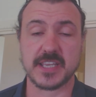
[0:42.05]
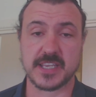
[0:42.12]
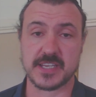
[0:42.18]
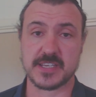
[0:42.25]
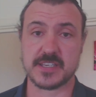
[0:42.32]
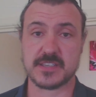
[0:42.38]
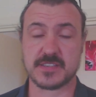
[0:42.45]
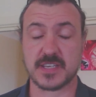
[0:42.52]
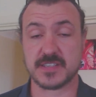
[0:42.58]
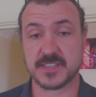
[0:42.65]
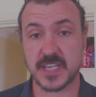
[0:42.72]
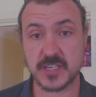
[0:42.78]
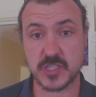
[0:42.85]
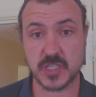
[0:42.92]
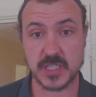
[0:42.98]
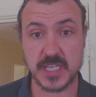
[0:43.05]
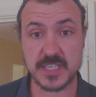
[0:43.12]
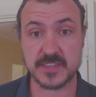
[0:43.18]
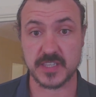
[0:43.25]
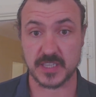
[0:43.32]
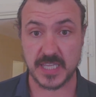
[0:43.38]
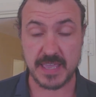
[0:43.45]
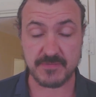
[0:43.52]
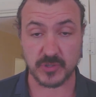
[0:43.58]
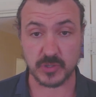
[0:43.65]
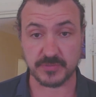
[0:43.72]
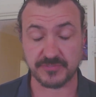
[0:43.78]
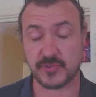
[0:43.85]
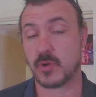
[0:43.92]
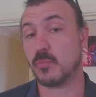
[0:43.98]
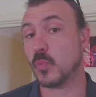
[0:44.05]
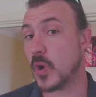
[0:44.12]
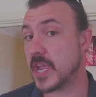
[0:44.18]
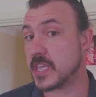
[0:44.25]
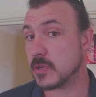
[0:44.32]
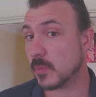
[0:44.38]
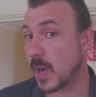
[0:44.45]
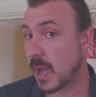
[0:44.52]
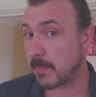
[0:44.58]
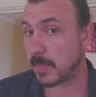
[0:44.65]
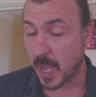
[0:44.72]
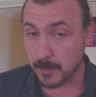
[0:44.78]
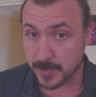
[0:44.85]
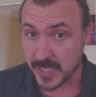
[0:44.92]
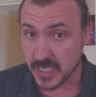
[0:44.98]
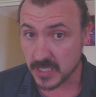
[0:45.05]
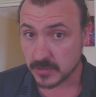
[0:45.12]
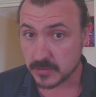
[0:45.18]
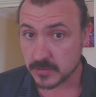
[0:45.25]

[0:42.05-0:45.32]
is essentially the level from where you are pumping